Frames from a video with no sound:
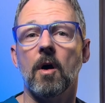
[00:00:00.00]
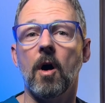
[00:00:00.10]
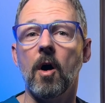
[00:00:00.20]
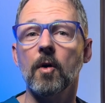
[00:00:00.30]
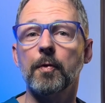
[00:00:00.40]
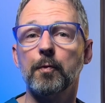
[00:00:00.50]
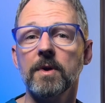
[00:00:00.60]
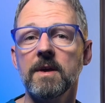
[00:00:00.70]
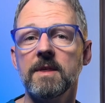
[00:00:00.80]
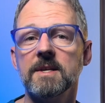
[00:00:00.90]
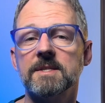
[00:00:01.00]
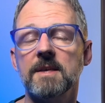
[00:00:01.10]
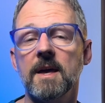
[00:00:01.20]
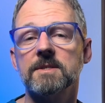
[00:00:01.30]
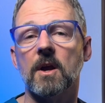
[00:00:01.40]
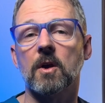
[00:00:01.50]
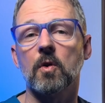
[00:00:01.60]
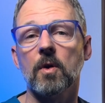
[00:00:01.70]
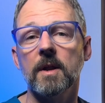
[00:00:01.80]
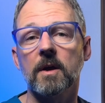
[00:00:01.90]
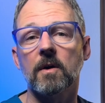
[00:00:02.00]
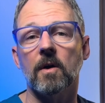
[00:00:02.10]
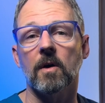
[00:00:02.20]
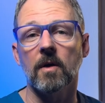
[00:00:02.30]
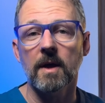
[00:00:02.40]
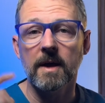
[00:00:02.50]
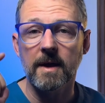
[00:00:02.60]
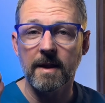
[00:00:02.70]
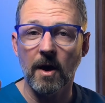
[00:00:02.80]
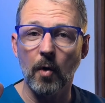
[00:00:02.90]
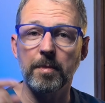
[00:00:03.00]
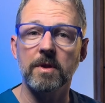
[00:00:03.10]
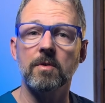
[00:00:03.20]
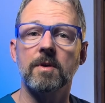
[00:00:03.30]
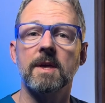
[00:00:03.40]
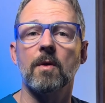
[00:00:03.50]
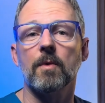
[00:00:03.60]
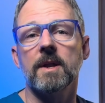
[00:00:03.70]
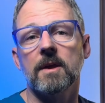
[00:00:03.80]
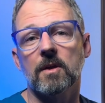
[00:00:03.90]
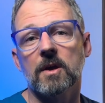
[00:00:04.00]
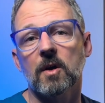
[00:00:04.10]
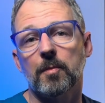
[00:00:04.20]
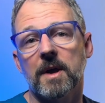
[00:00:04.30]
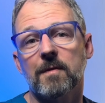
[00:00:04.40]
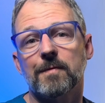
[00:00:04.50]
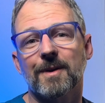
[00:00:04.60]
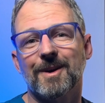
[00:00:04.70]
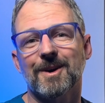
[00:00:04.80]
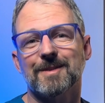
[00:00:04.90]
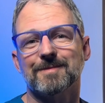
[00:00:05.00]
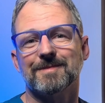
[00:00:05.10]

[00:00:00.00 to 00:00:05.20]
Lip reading: All 3 of these things are critical in helping you get rid of your heel pain for good.